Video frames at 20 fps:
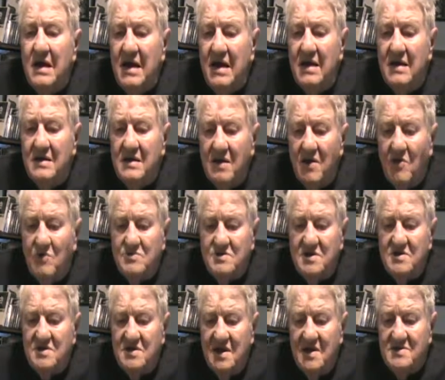and
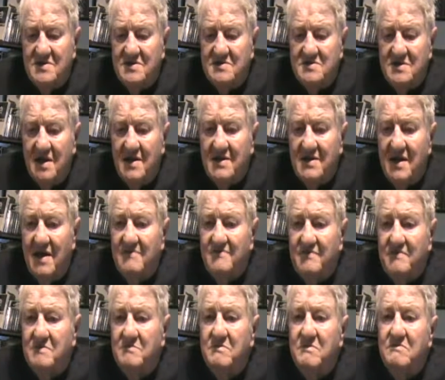coaching sessions like that
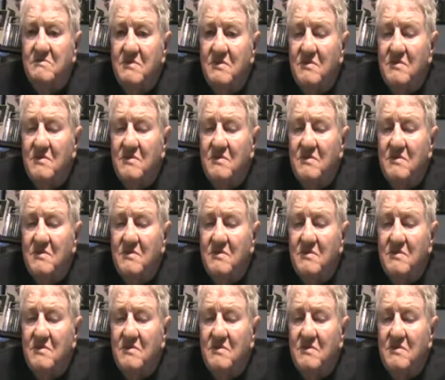from